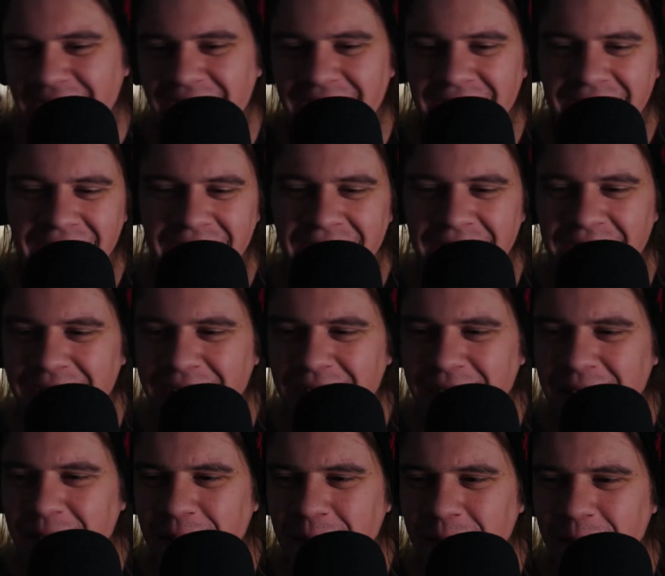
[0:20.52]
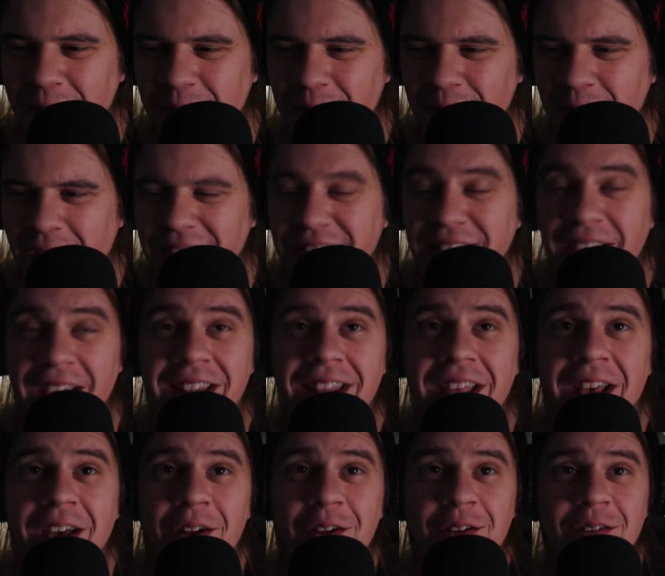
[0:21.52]
I sat
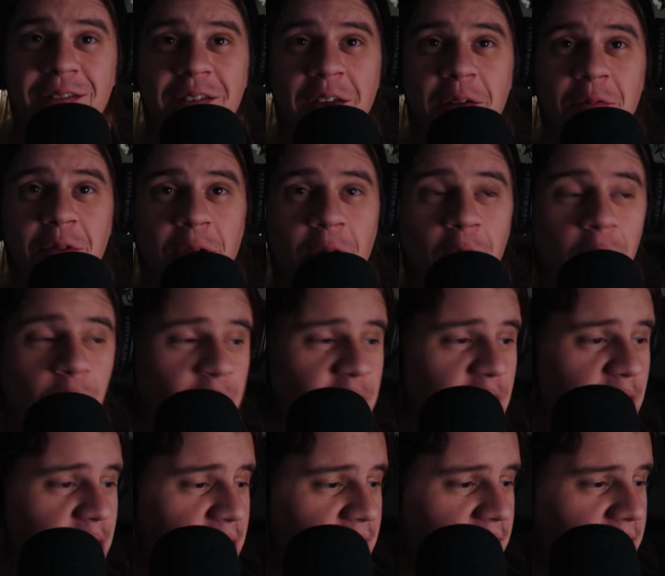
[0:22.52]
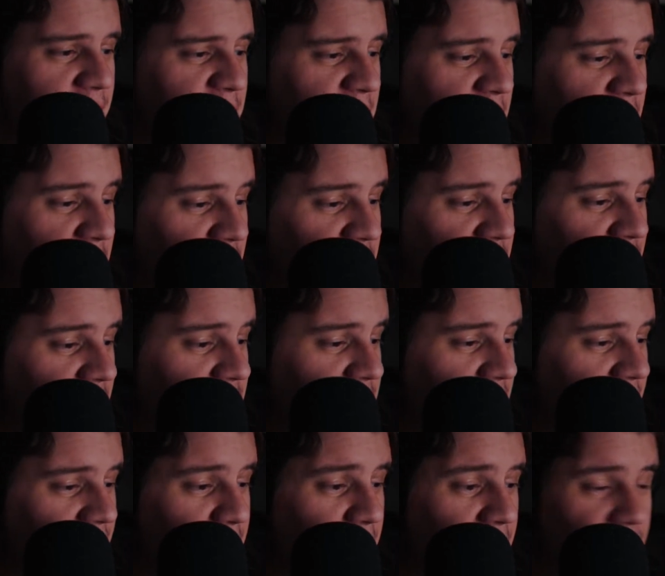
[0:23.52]
down and just hit record without thinking about what I was going to
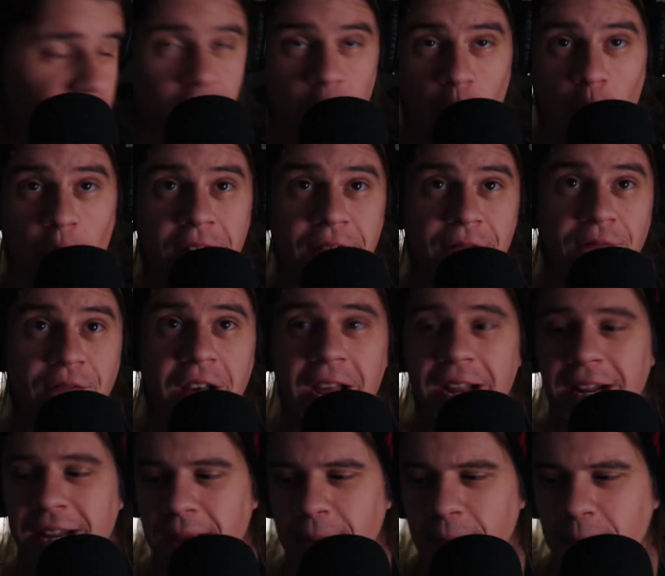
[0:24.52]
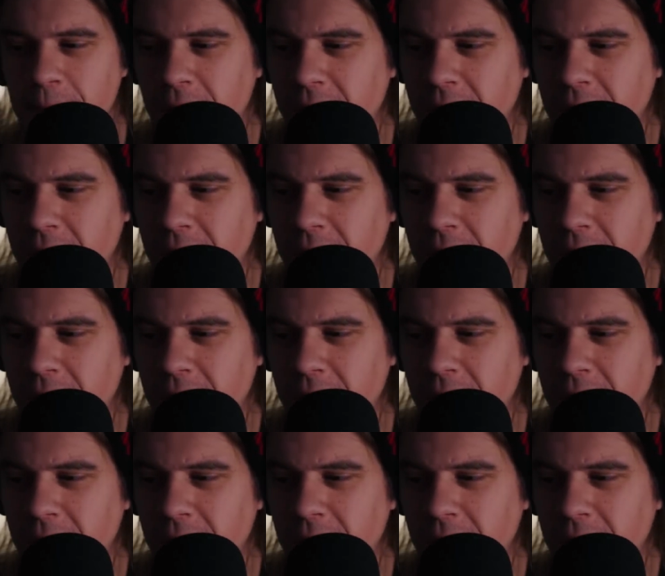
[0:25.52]
talk about, so we're going to find it.